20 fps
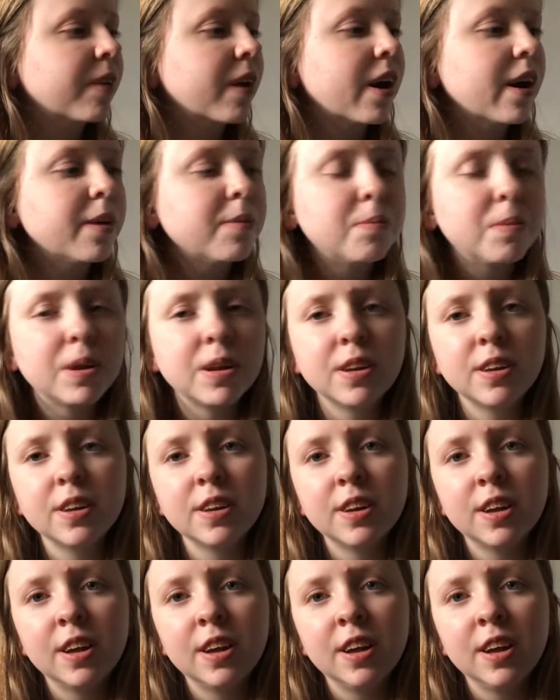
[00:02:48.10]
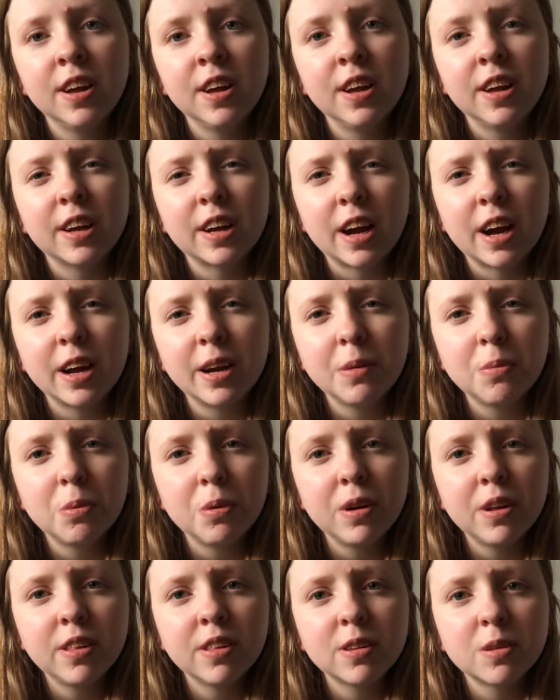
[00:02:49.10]
I've been kind of
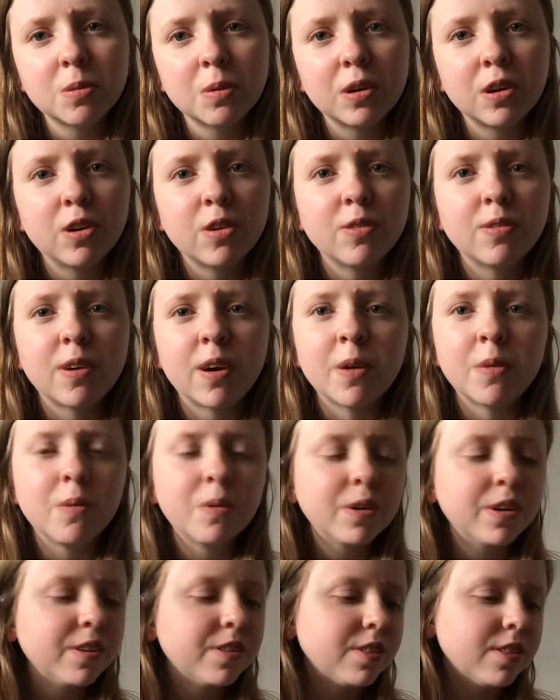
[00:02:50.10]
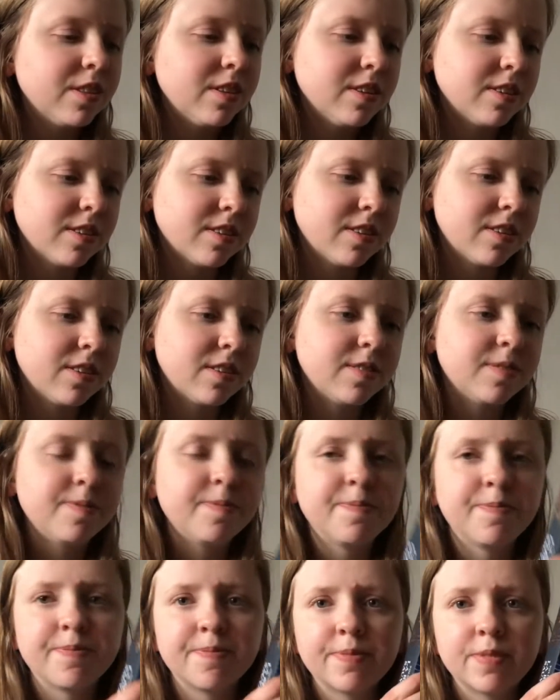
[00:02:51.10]
putting this one off. I wanted this
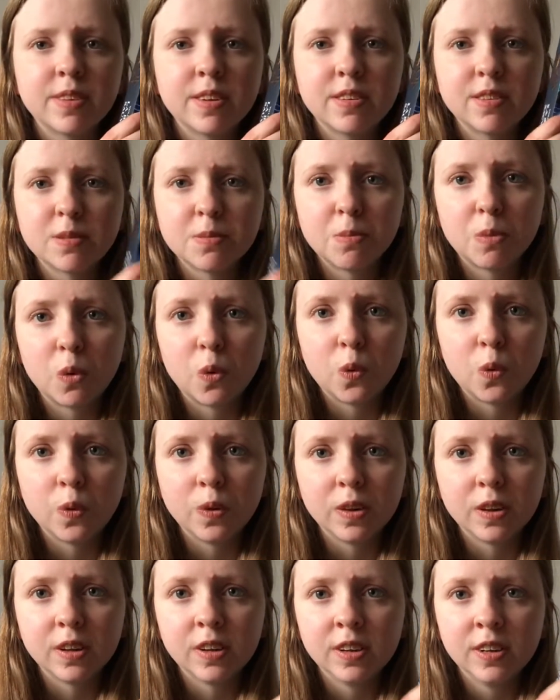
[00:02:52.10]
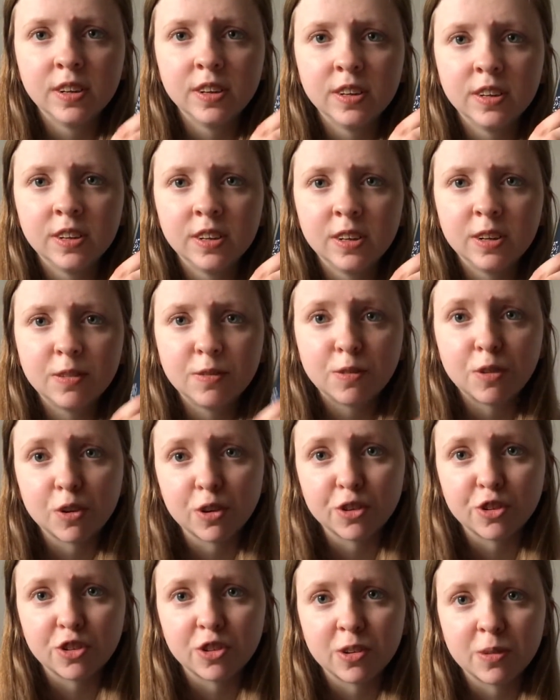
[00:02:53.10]
small
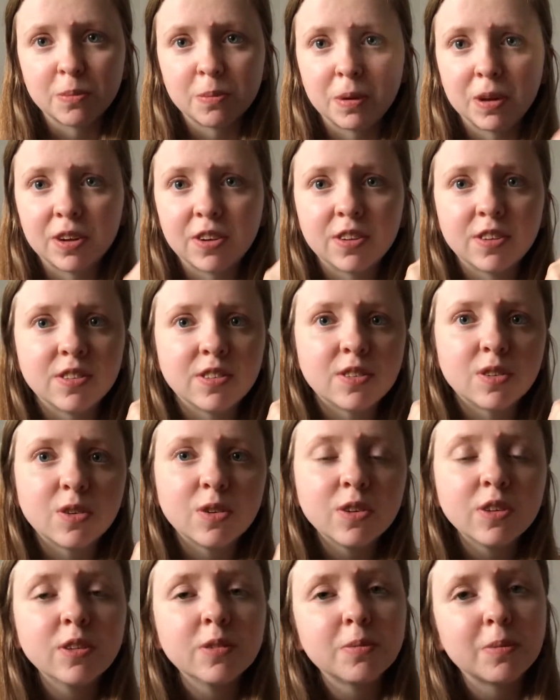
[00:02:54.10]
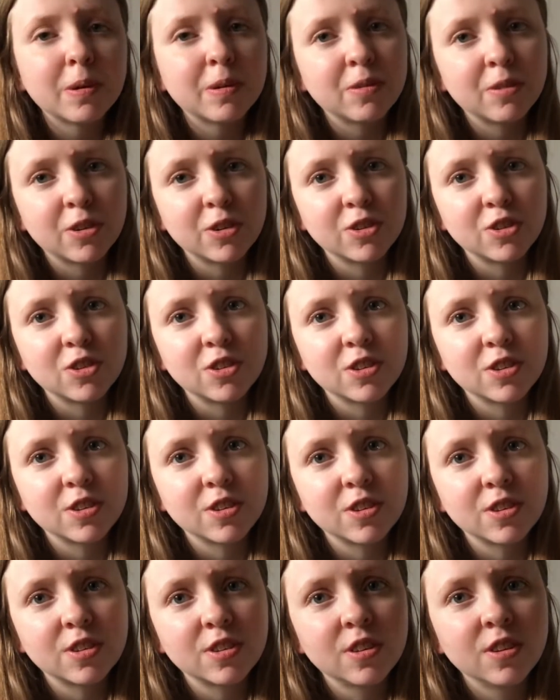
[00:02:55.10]
version, because all of my
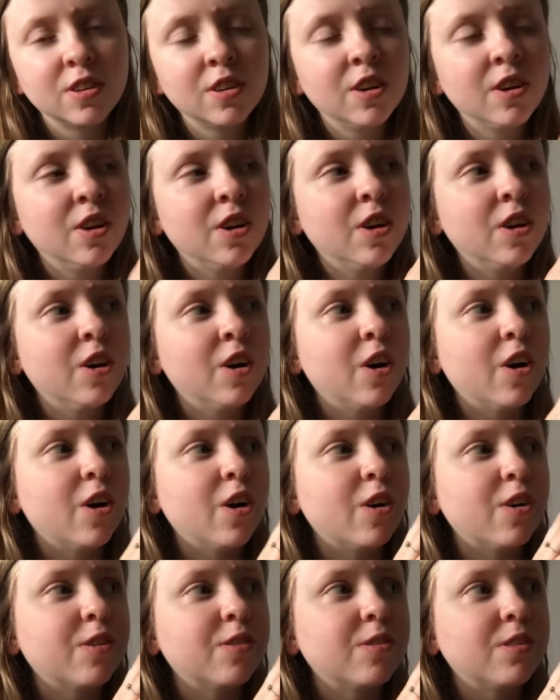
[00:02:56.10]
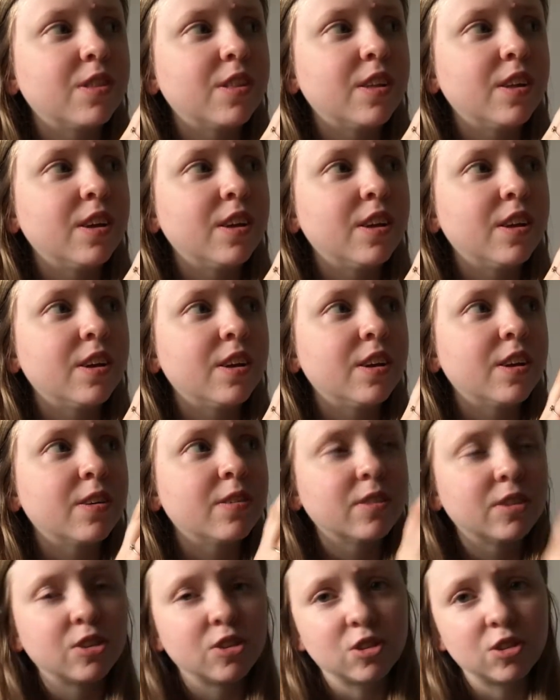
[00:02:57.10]
versions of the
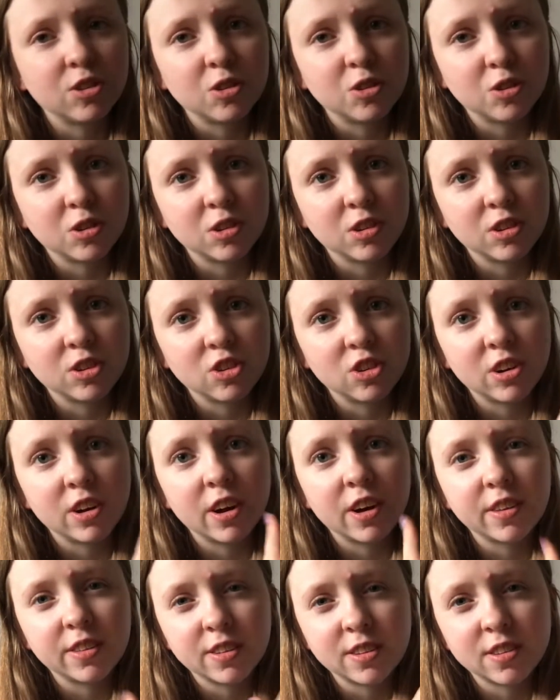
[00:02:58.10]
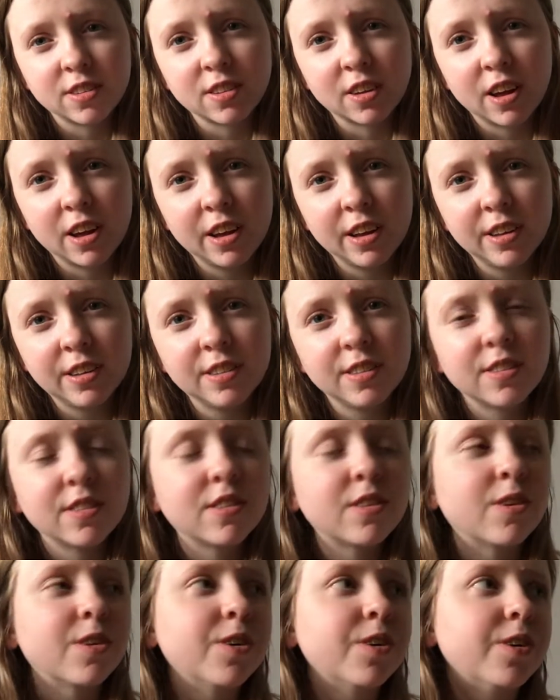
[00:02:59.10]
original trilogy are this size,
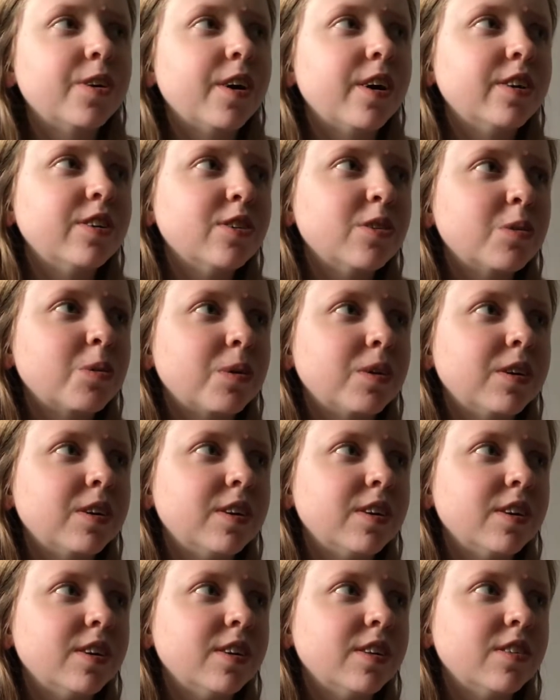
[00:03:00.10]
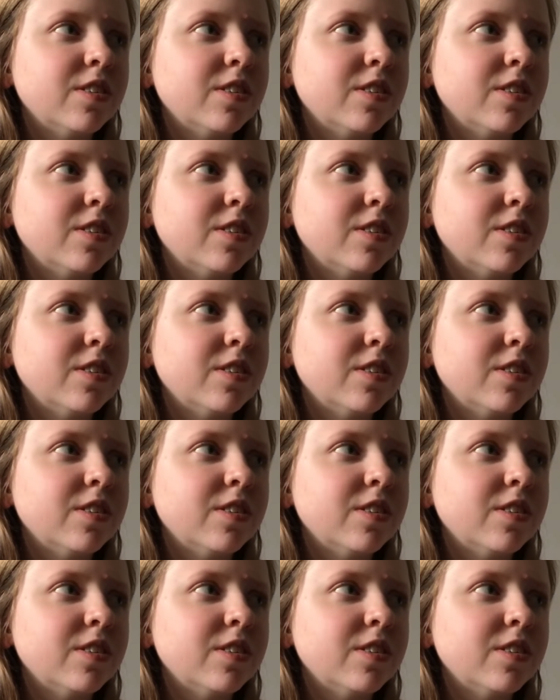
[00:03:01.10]
so I just wanted it